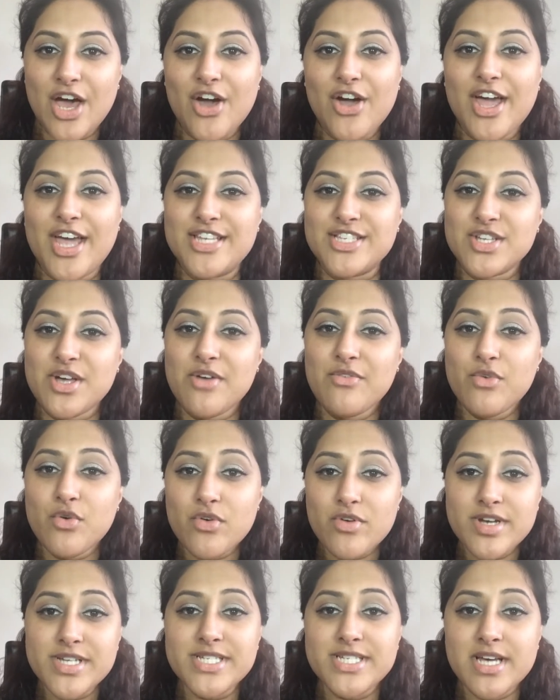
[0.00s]
Okay, so I've
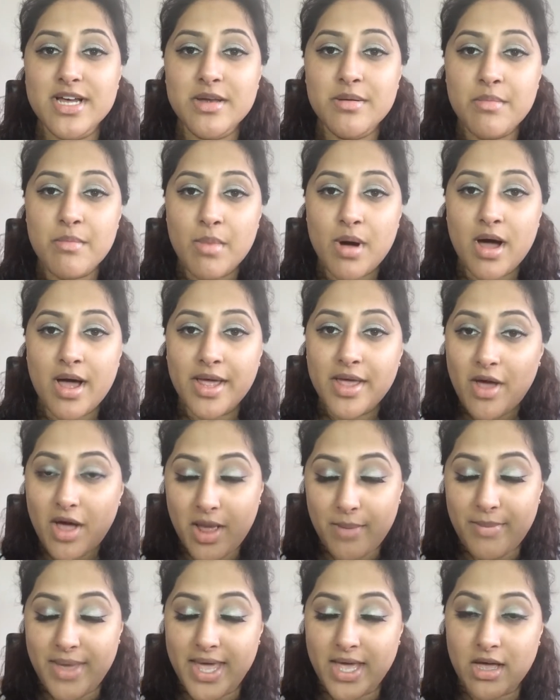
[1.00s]
already done my
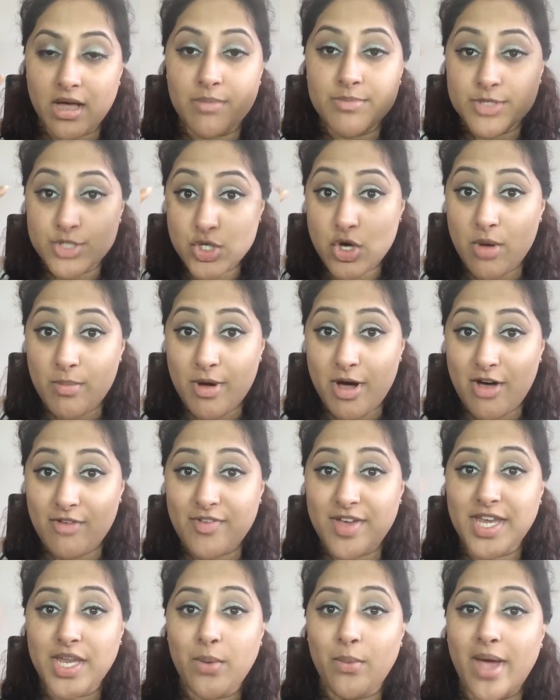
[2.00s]
eye makeup, the top
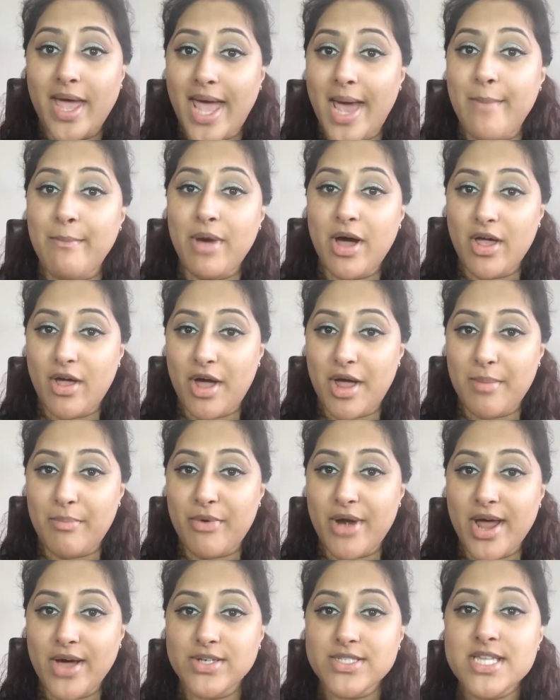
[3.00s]
half anyway, and my
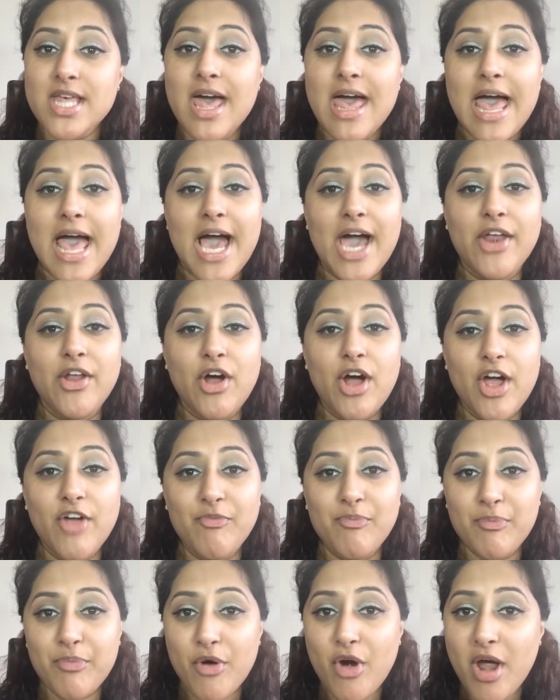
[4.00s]
eyebrows, and I
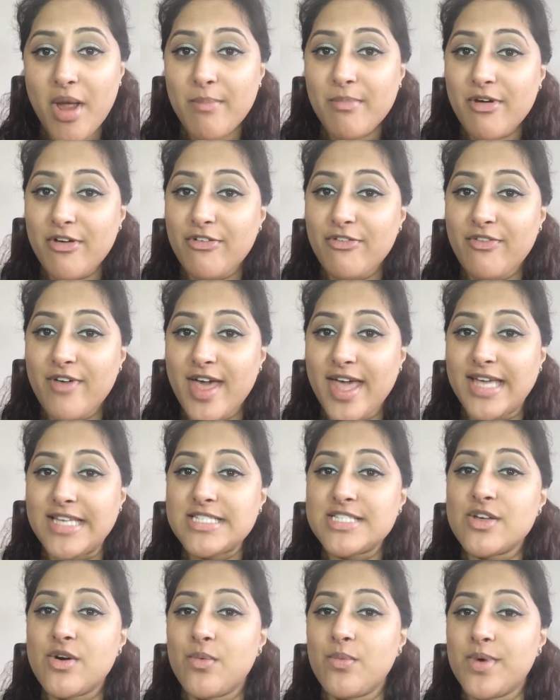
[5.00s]
have primed my
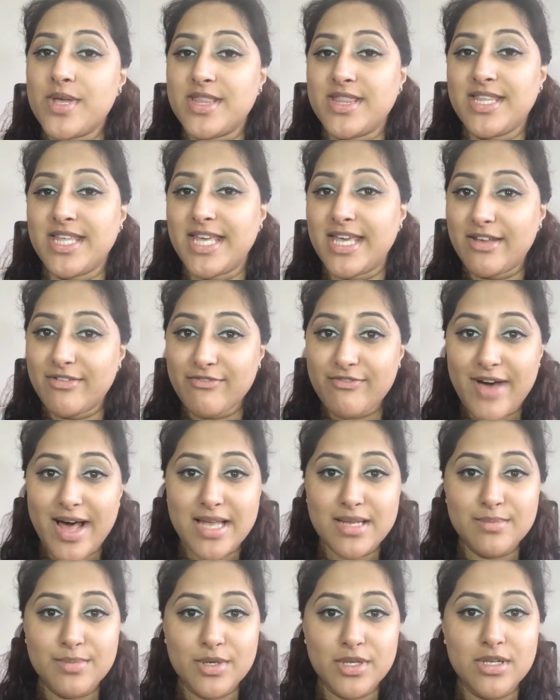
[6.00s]
face with the
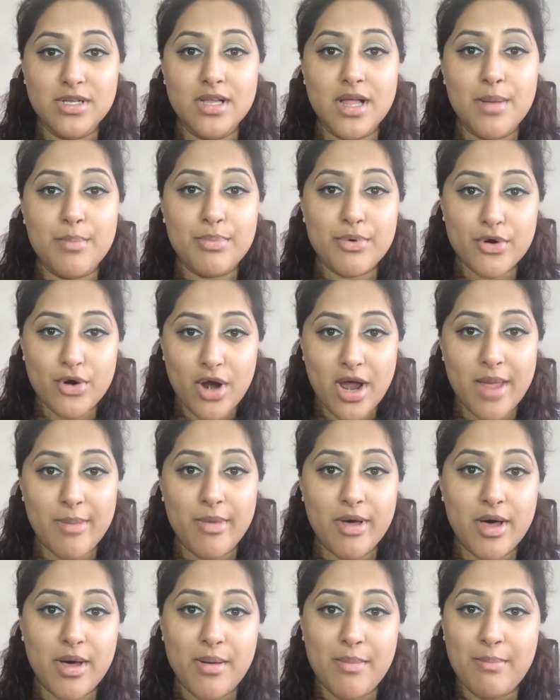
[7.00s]
Infallible
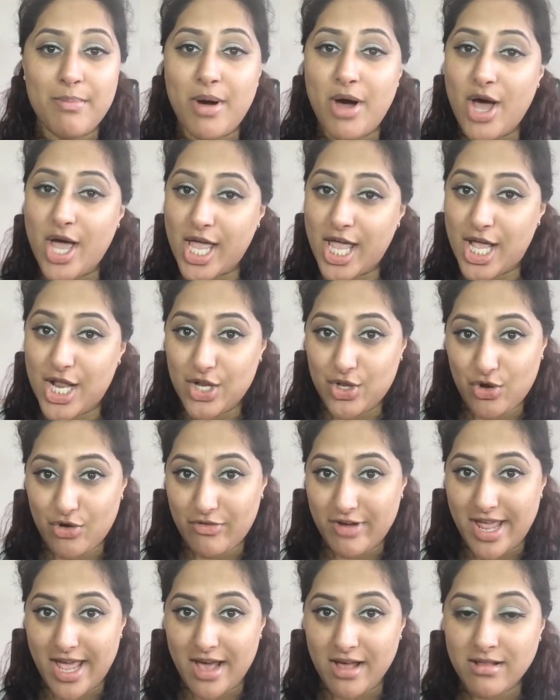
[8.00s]
Primer by
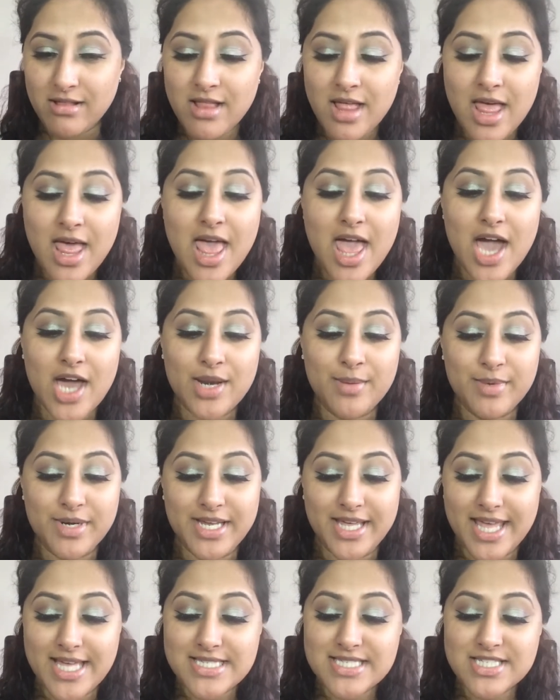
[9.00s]
L'Oreal, and I'm going
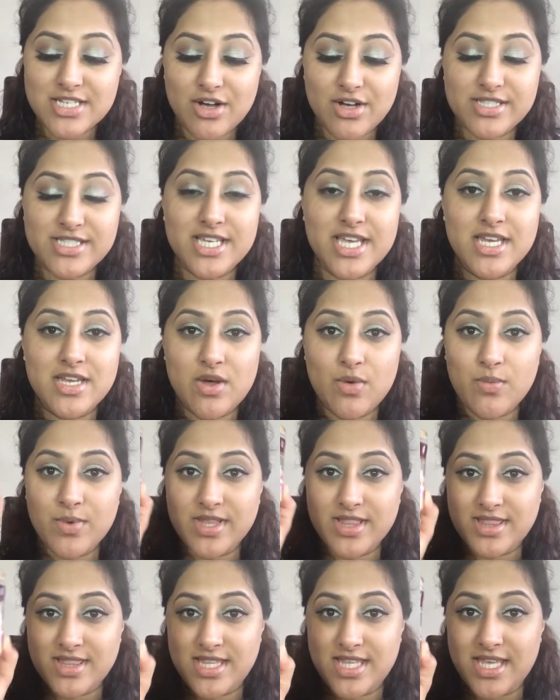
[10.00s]
to get started
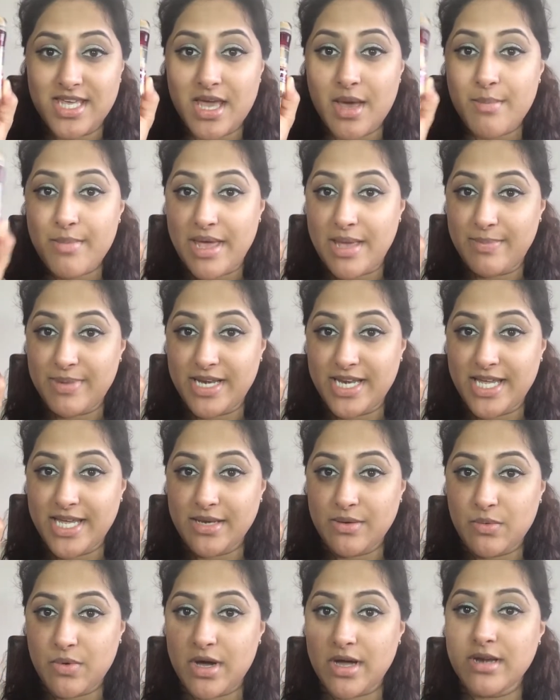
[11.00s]
with the
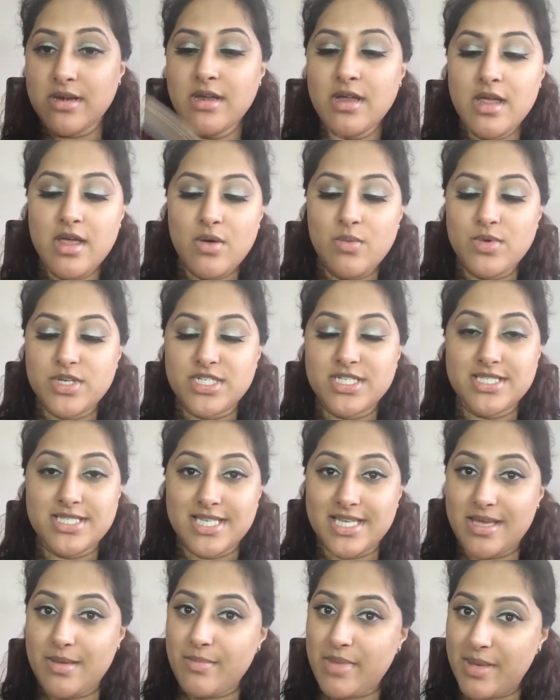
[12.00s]
Maybelline one, which is
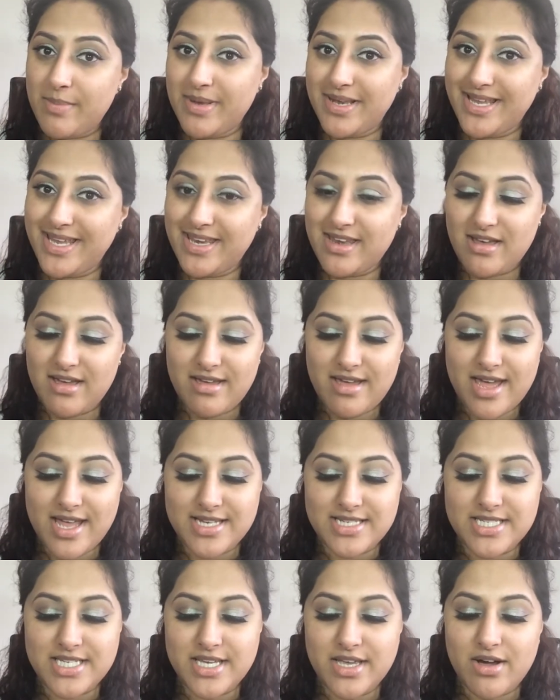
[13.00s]
the Maybelline
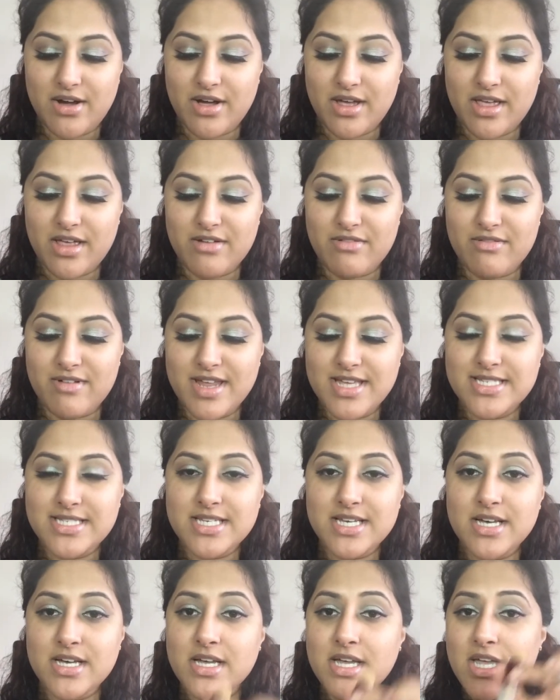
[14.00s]
Anti-Eye
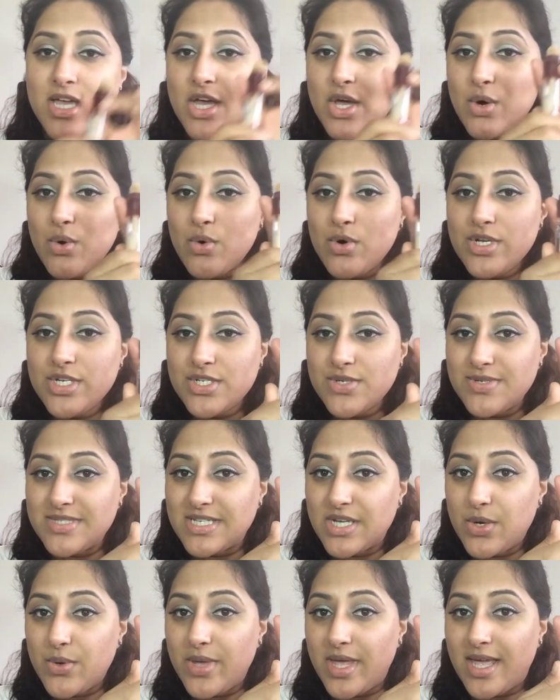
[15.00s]
Eraser. All you do
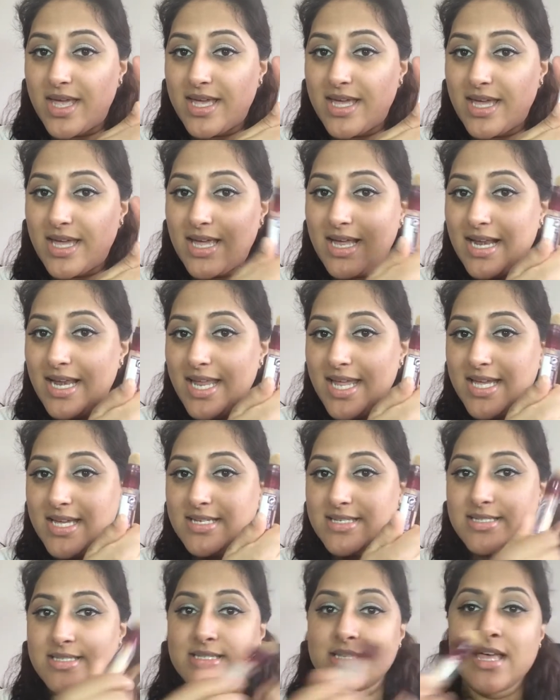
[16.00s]
is quick
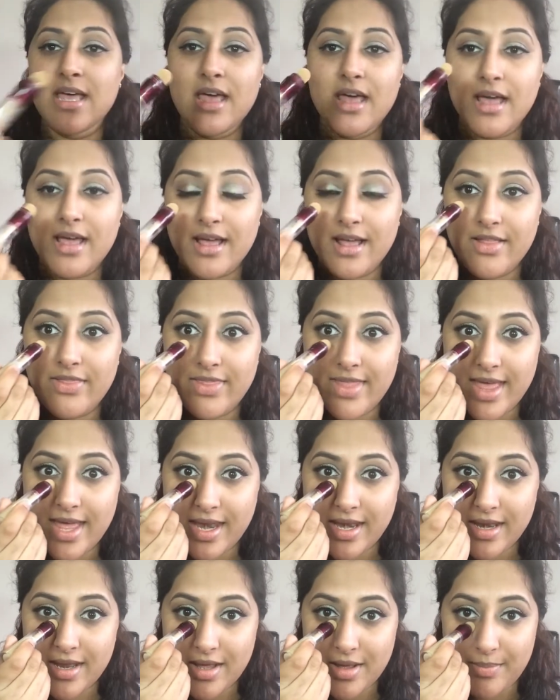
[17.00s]
clicks, and
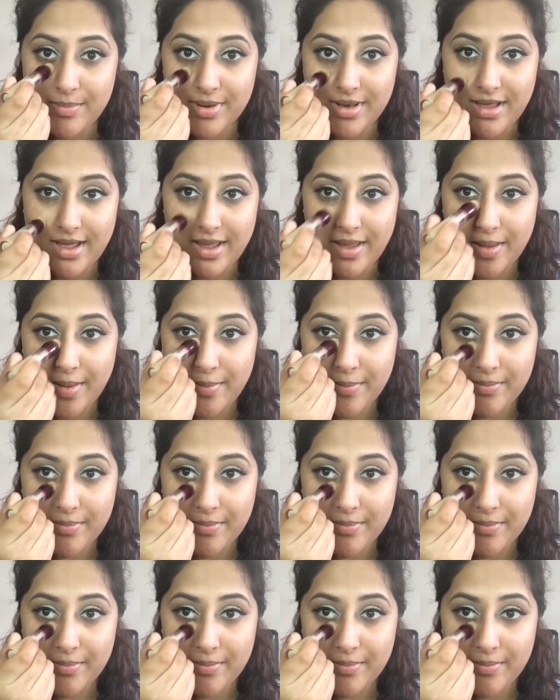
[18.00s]
then apply.